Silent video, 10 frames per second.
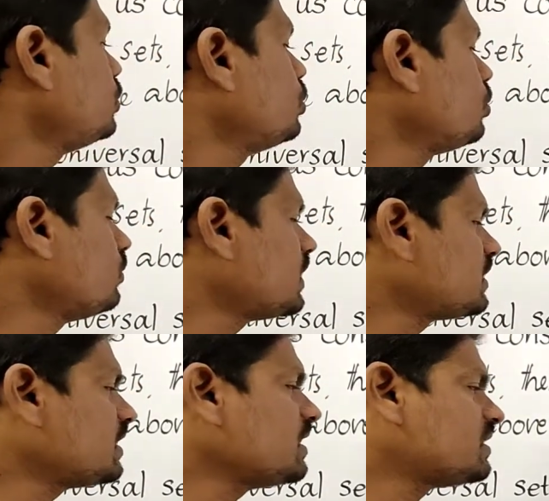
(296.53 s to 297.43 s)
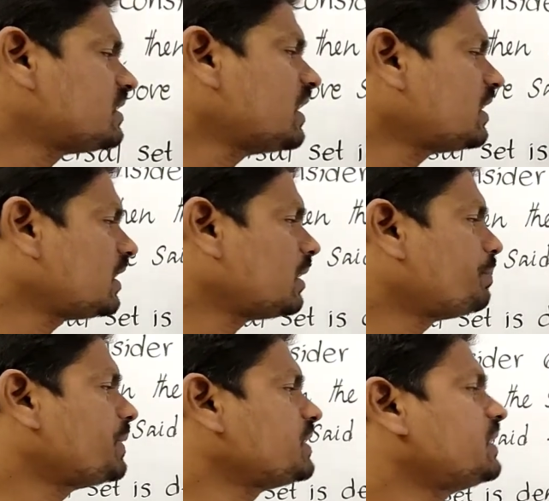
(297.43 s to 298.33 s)
universal set
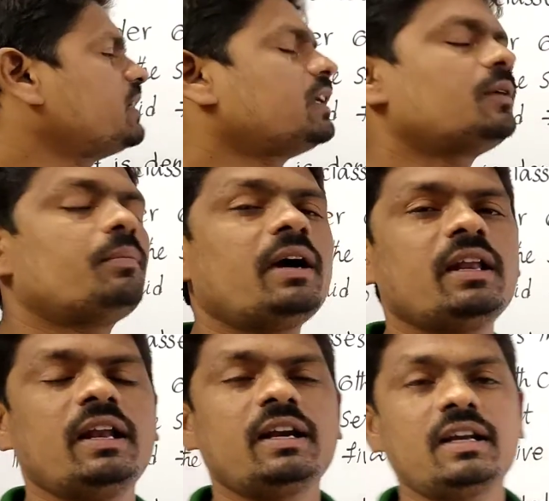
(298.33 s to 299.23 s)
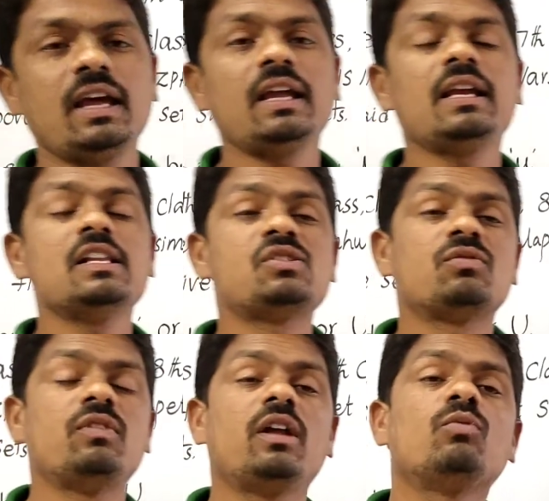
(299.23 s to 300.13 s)
represented by rectangles
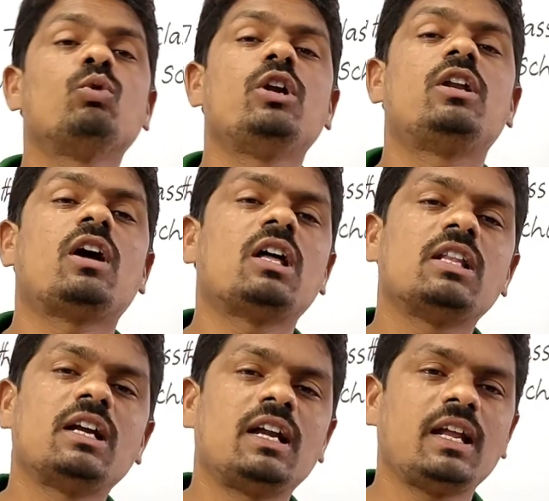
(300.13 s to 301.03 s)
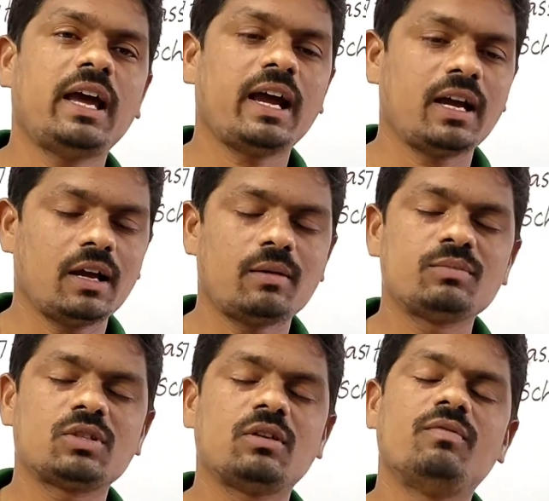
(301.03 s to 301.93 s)
when we draw the
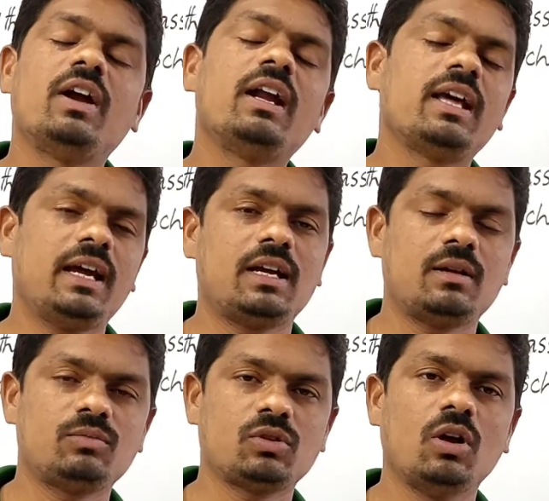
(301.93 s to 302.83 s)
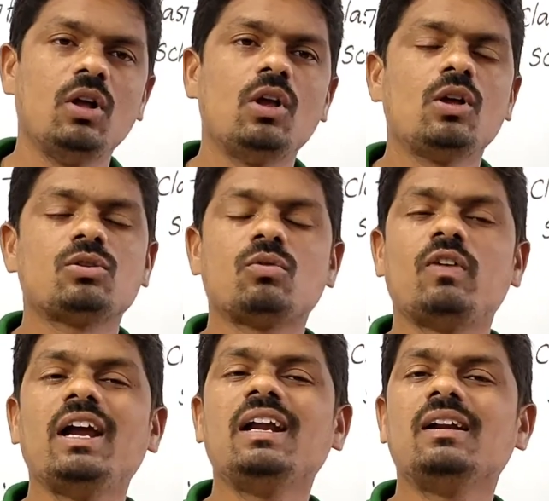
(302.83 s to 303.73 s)
diagrams, Venn diagrams. So
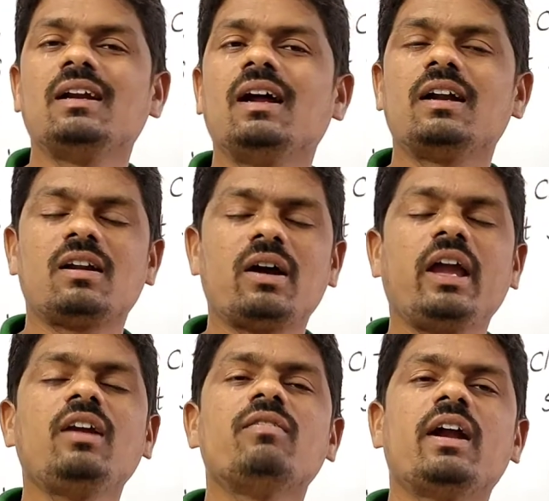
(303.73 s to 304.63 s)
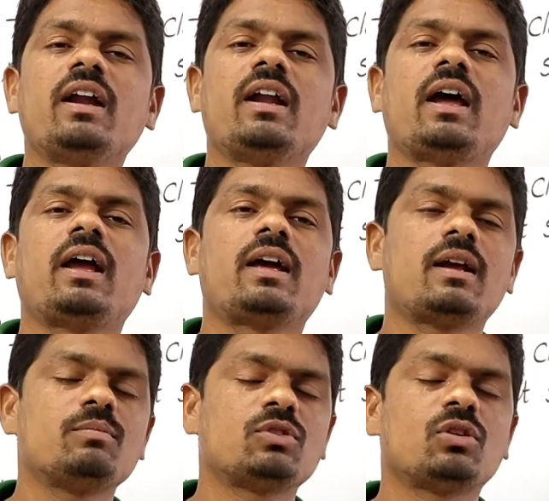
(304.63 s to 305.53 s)
while drawing Venn
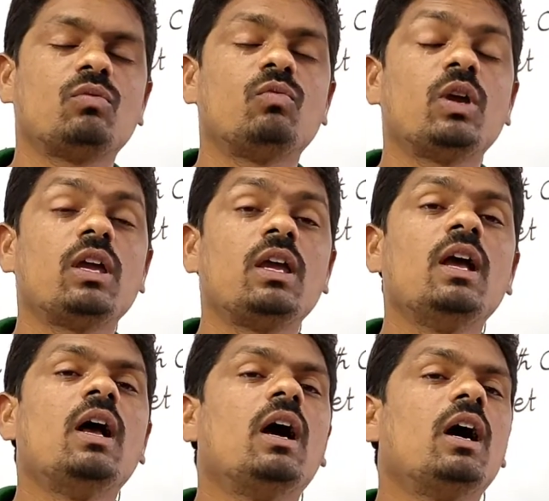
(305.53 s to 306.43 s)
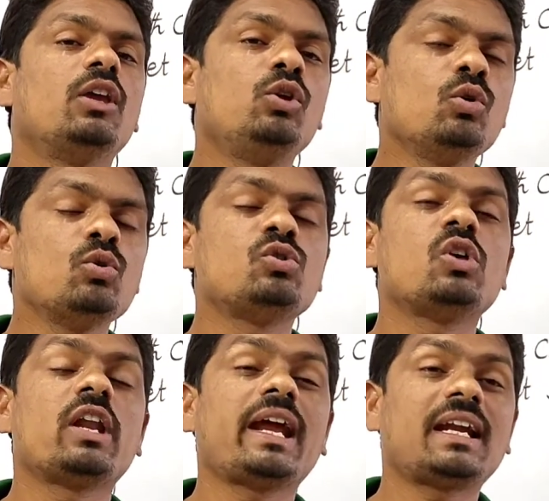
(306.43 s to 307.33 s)
diagrams, we use
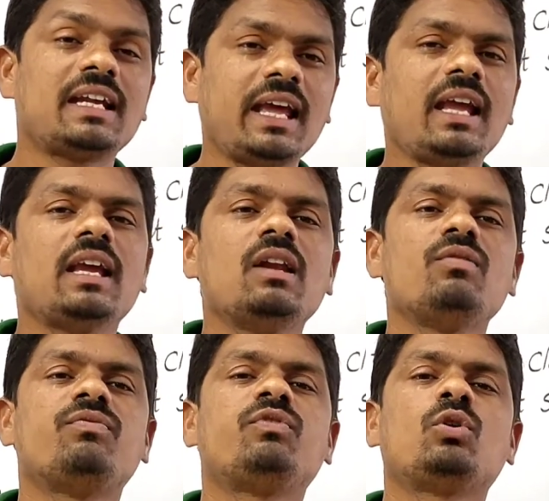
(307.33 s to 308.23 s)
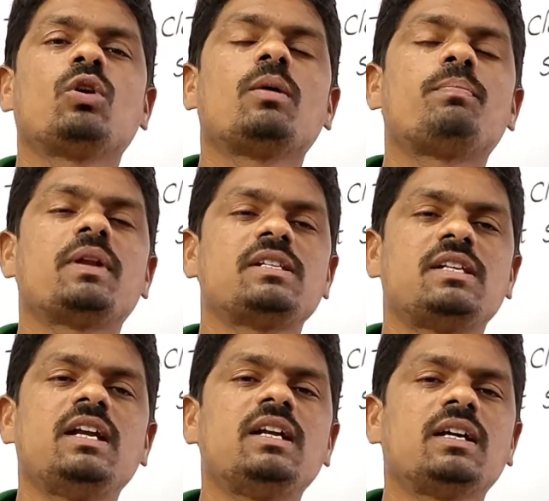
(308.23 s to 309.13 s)
rectangle to
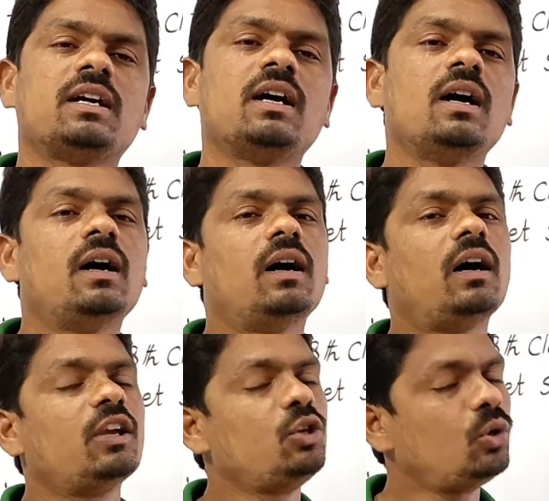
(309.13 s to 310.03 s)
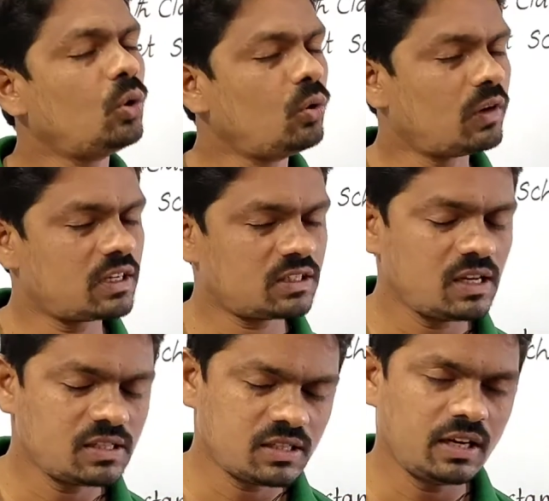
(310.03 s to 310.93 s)
represent a
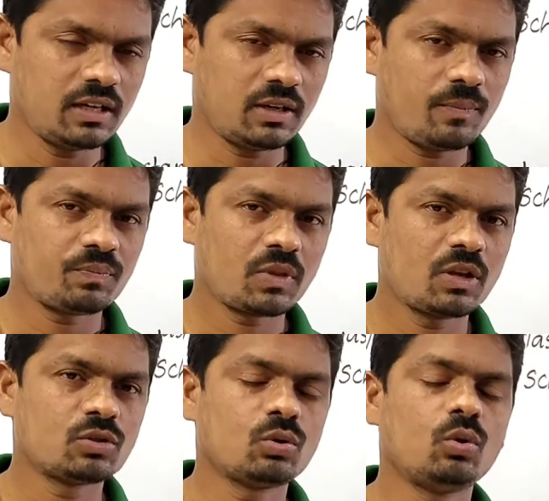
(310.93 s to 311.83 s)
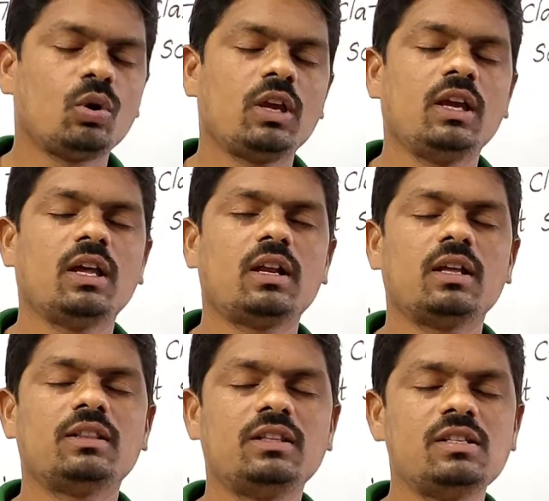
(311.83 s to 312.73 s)
universal set. So
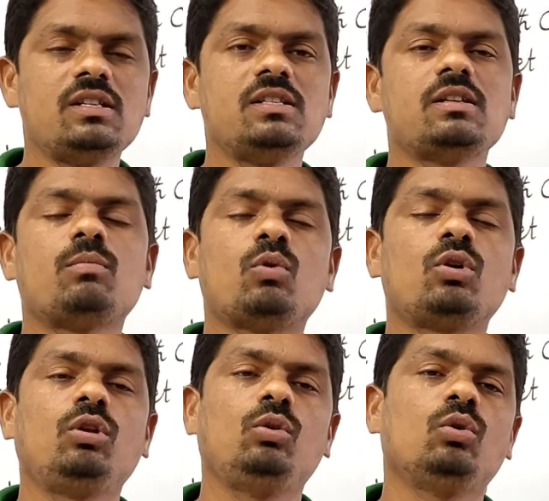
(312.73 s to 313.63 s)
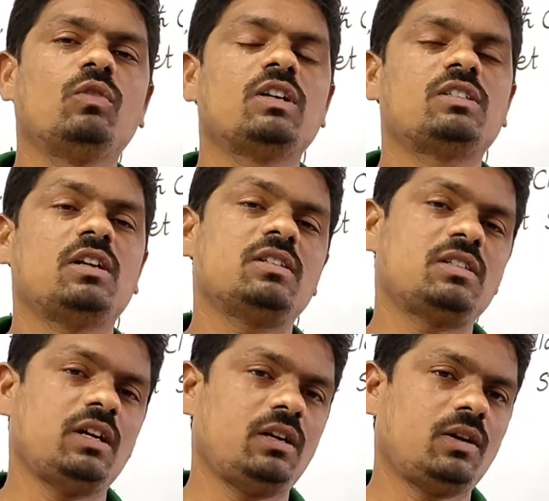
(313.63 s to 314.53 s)
here this is about universal
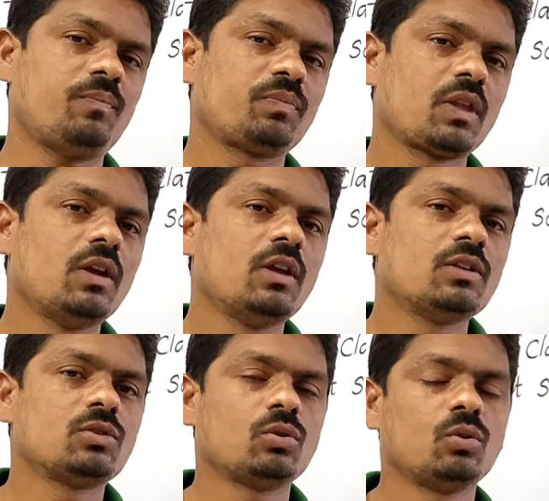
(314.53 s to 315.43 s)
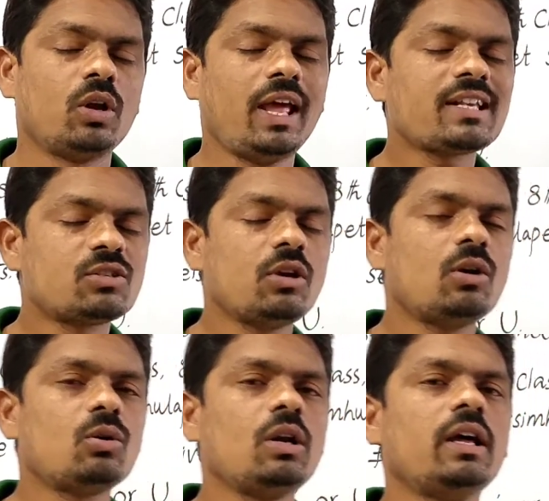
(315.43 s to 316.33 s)
set. So next we
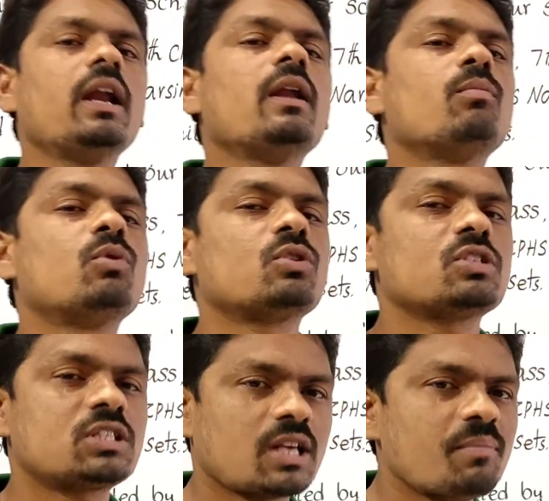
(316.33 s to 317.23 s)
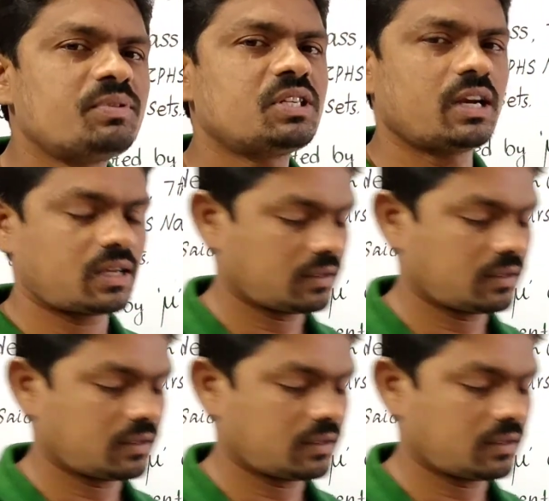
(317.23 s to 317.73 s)
have to learn about a subset.